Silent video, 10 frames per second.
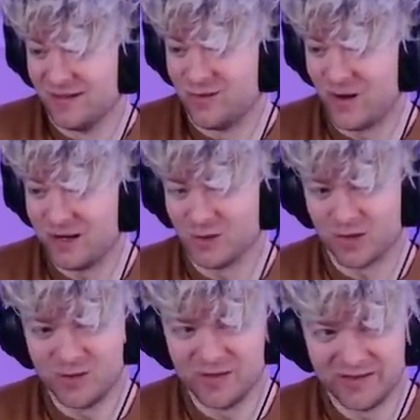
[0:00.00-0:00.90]
One more
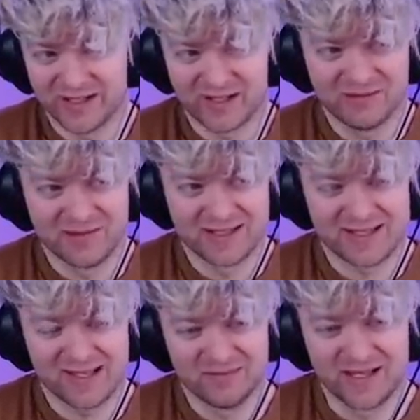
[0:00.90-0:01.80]
move and it could have been a
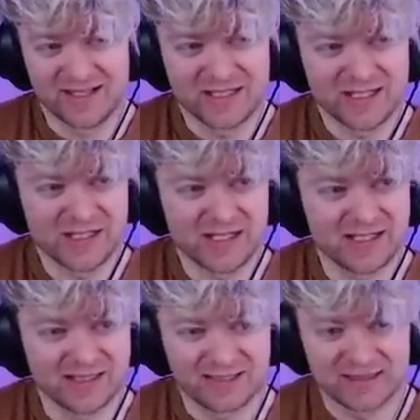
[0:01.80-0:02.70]
stalemate. G
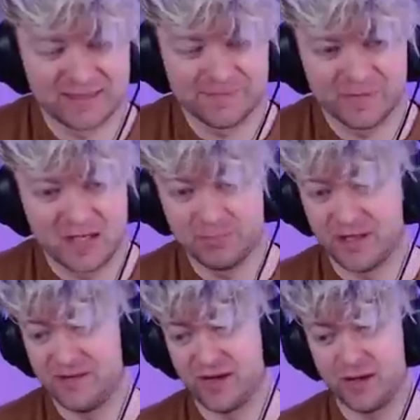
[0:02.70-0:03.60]
G. He
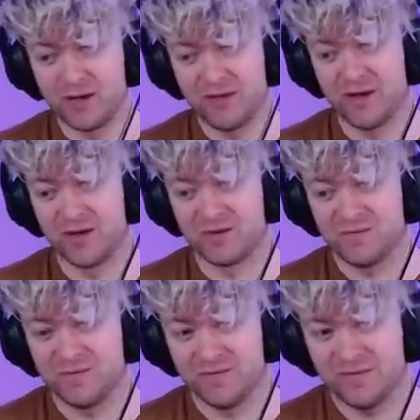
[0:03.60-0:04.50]
played very well, though.
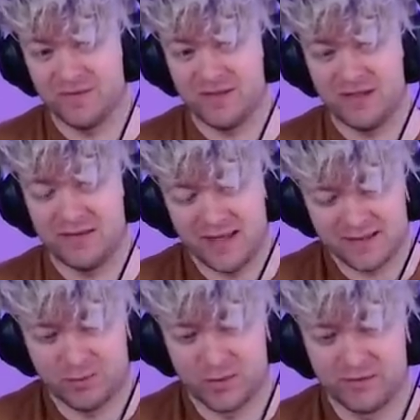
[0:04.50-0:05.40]
And
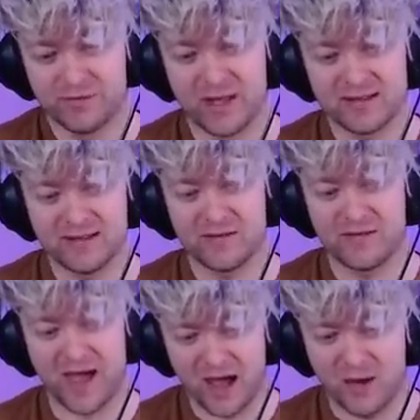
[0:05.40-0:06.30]
that's more reflective of
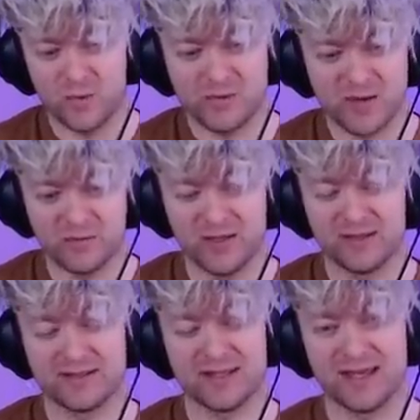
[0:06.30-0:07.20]
how we might win
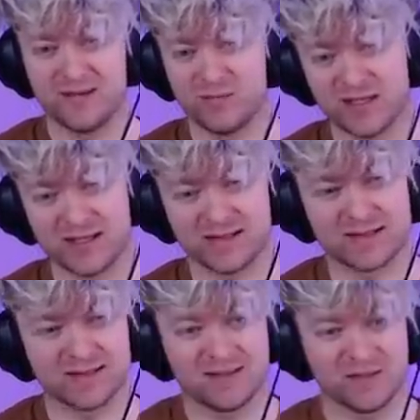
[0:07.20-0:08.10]
this game,
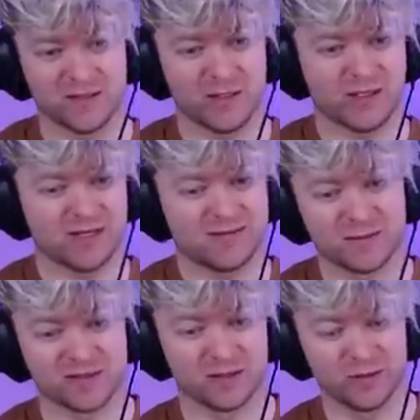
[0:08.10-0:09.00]
because there was a good chance I
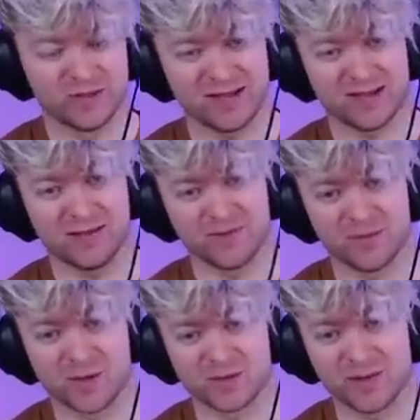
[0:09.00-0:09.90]
was going to lose that game for the
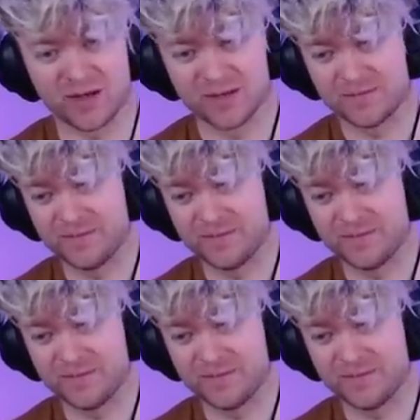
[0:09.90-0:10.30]
most part.